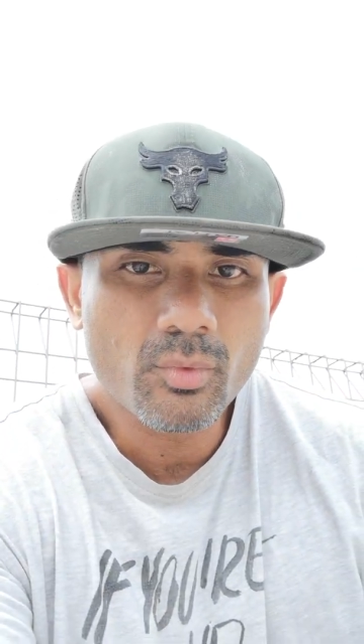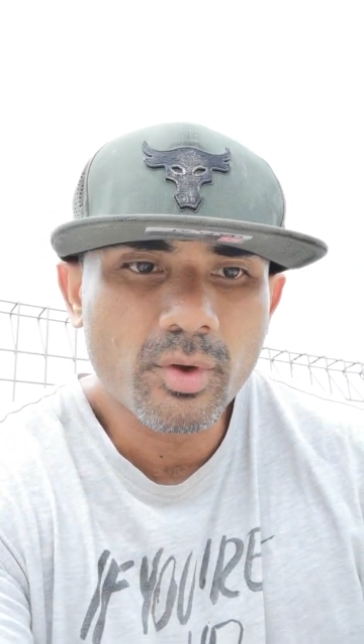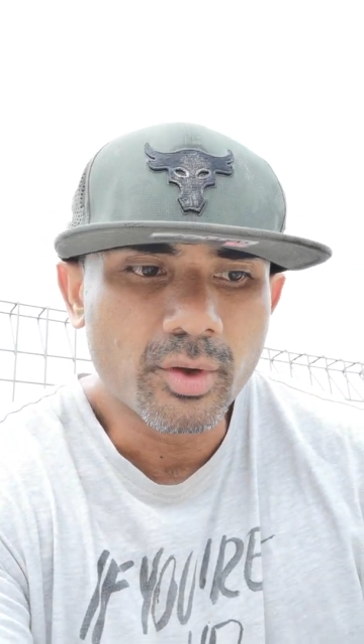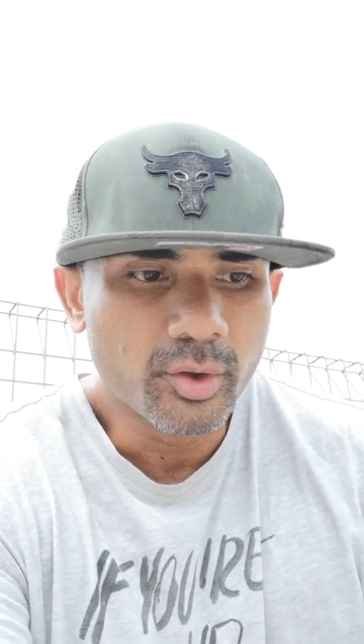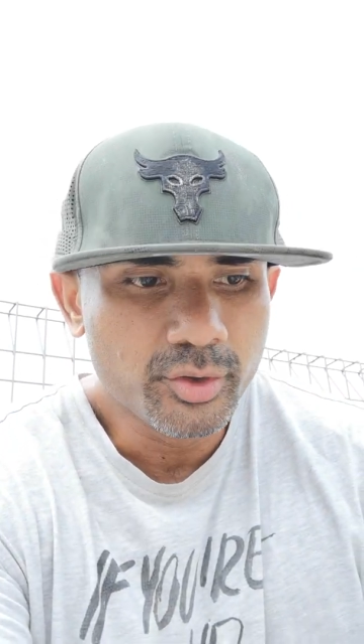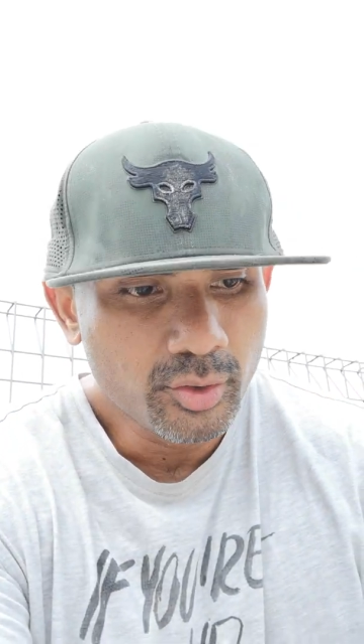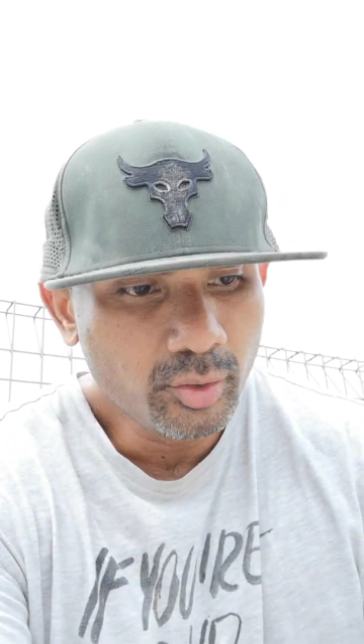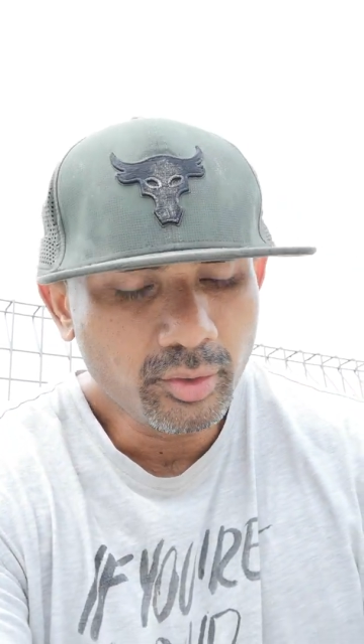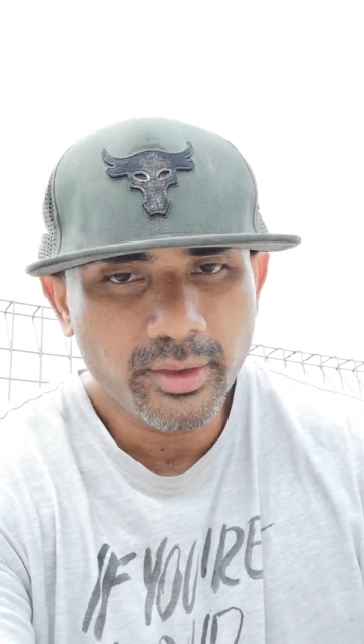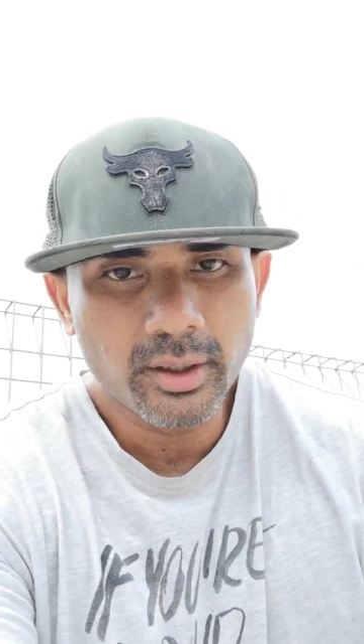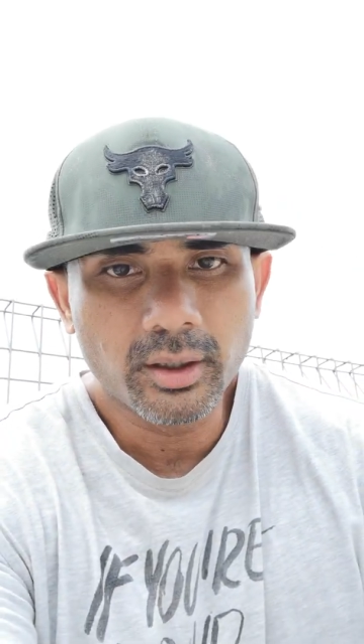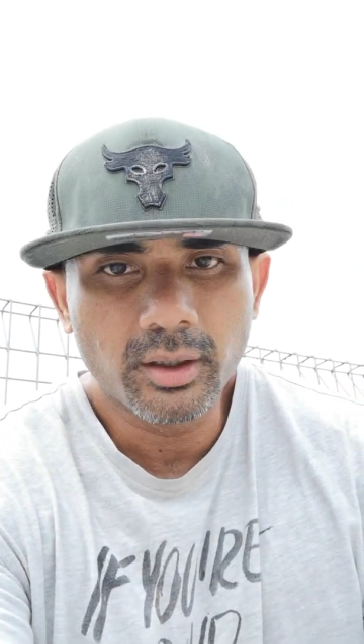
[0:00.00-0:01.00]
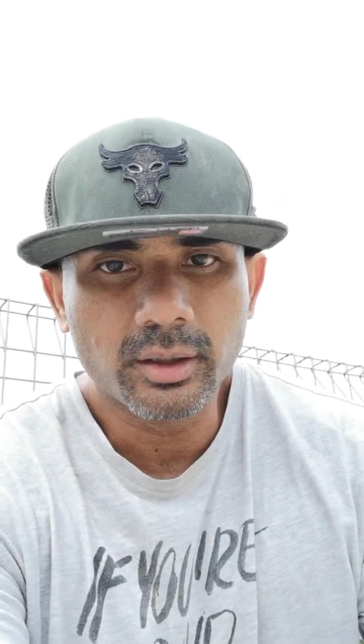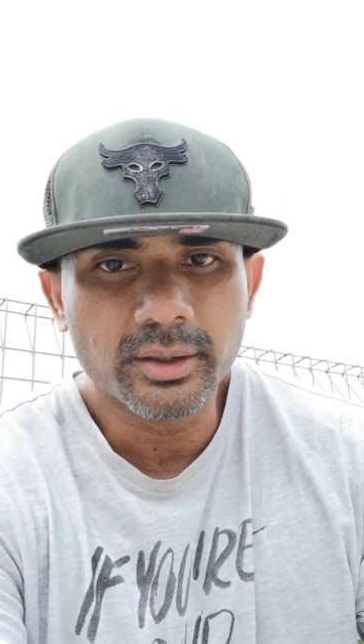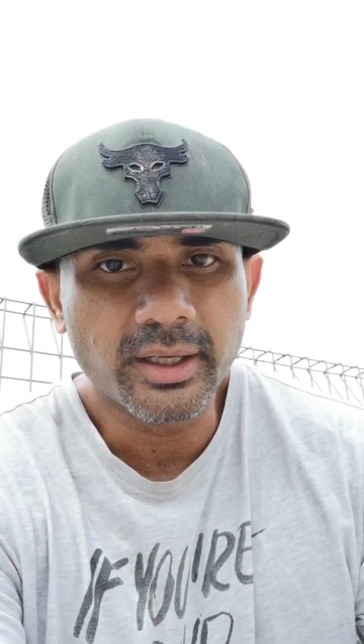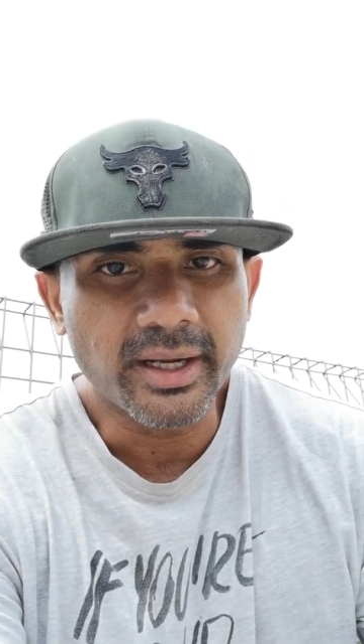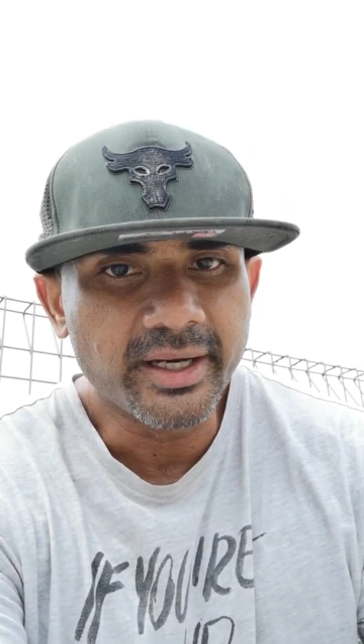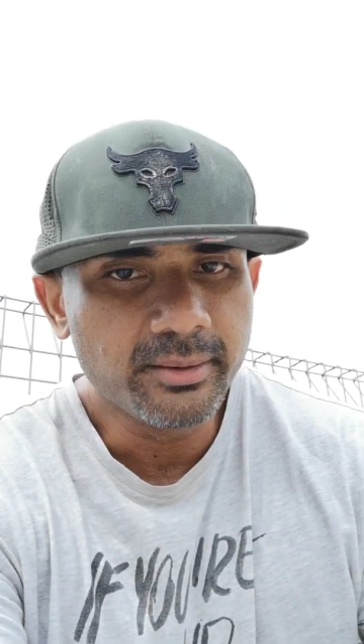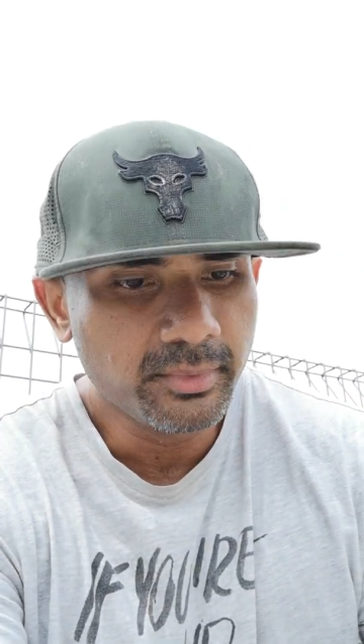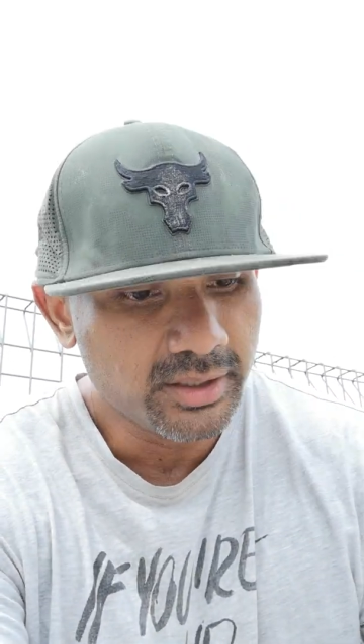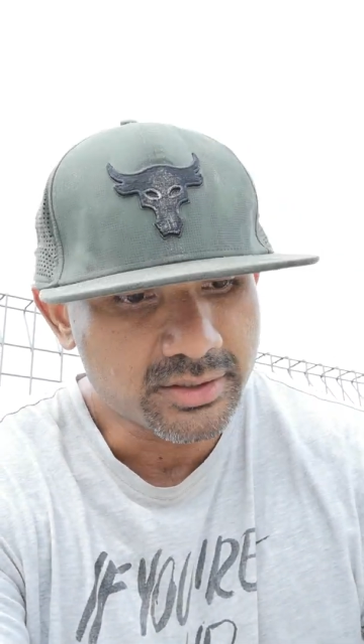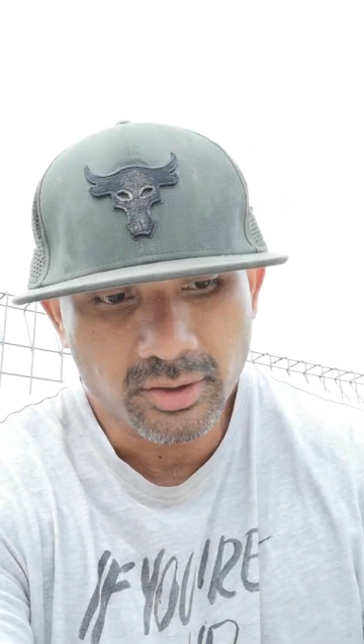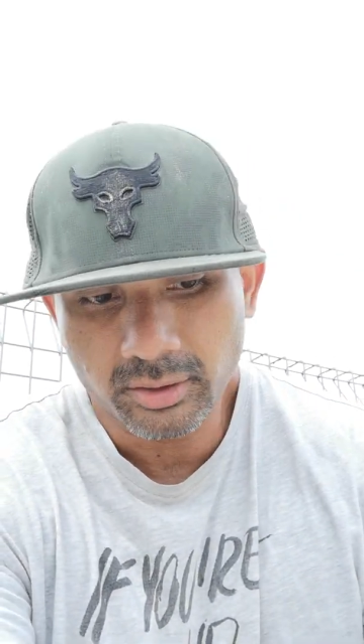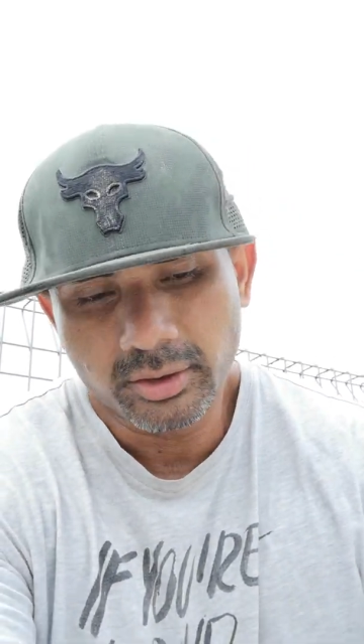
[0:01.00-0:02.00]
that animal
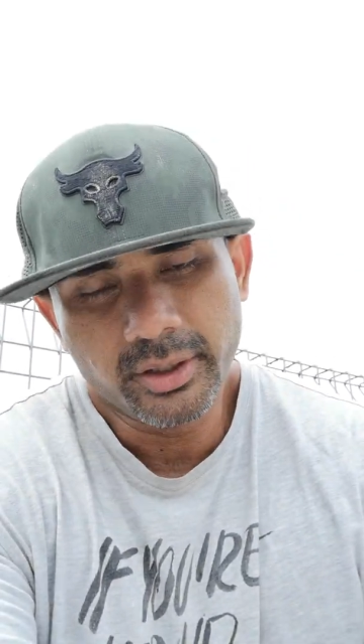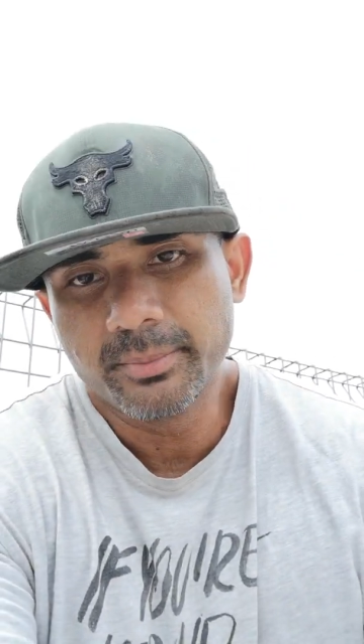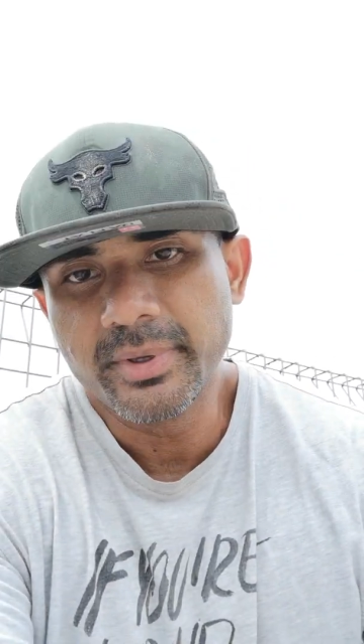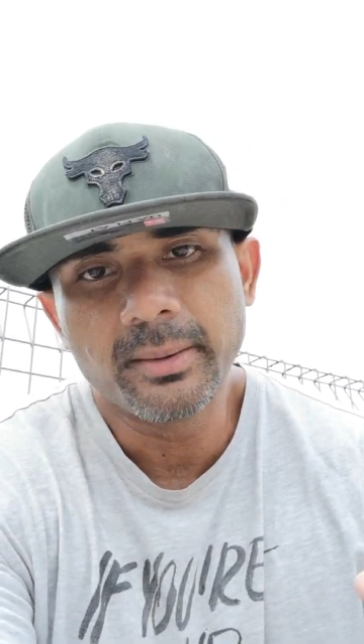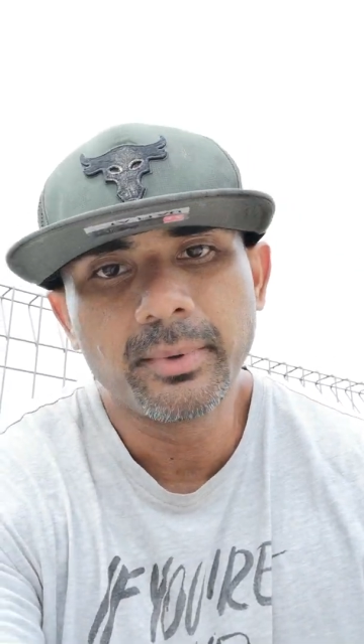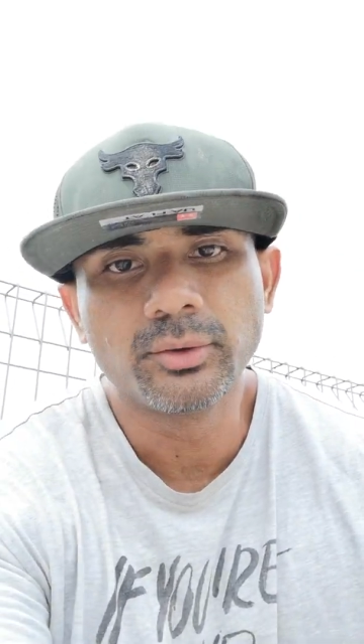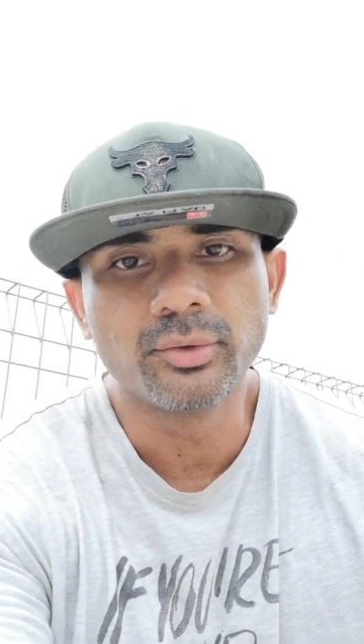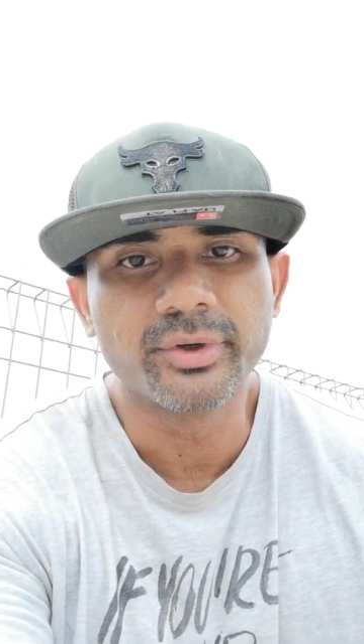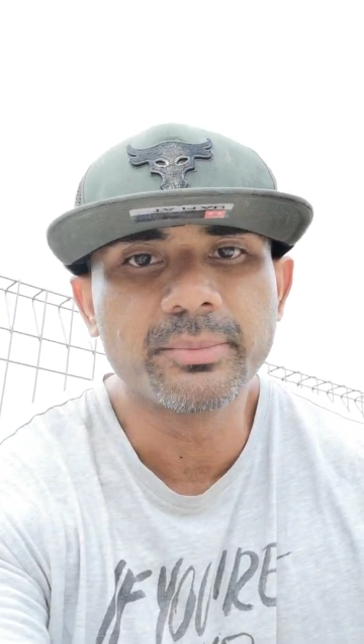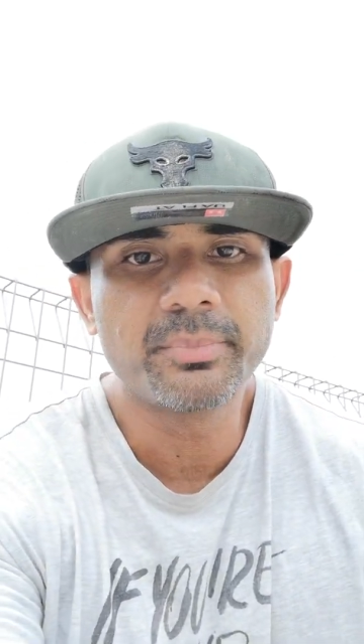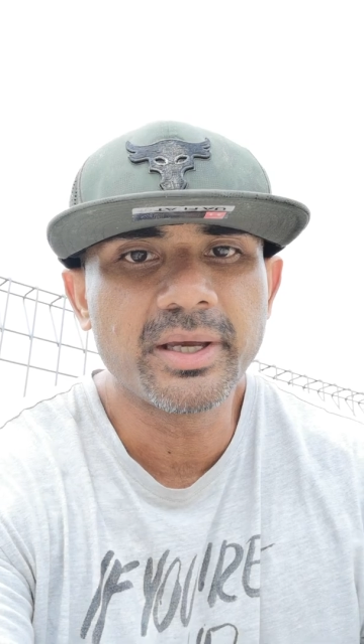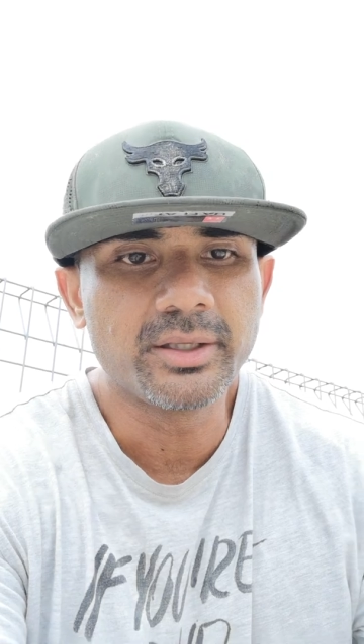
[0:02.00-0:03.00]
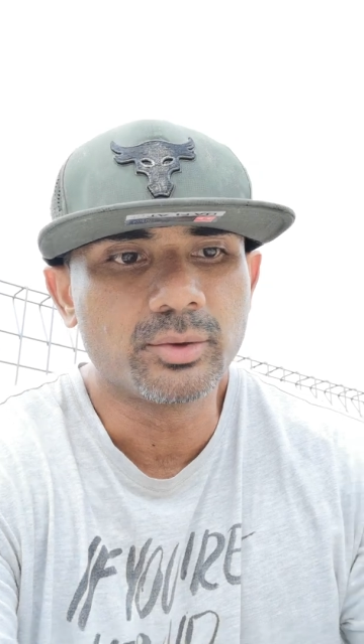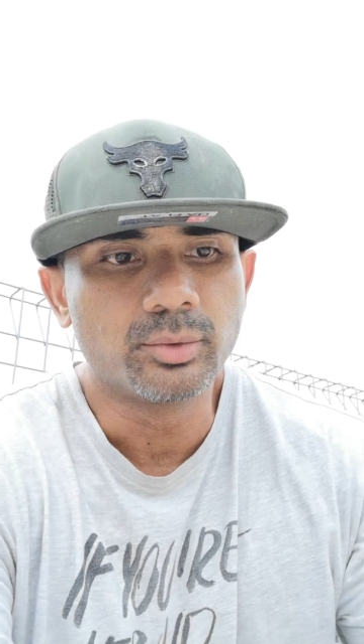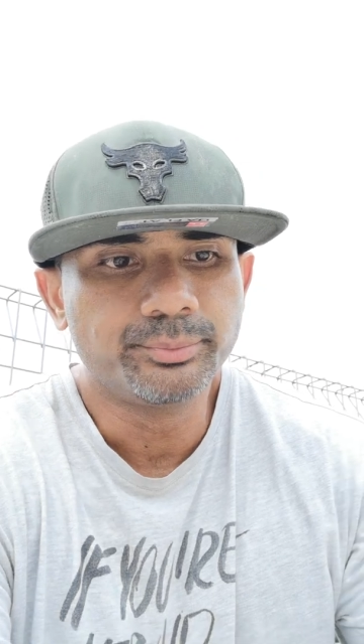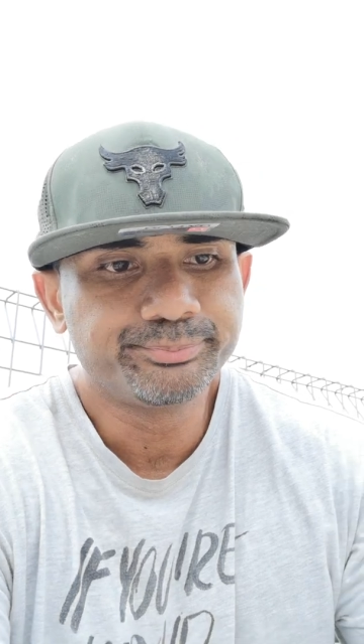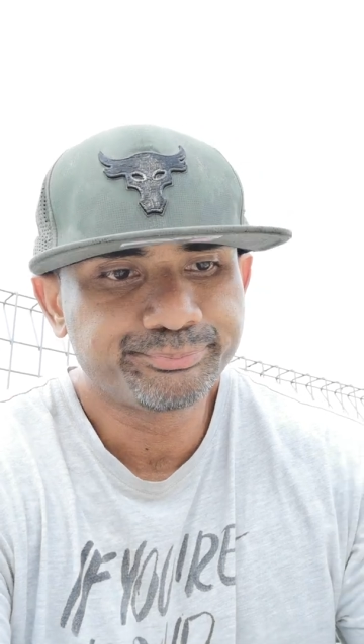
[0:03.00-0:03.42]
is not going to be able to repay you.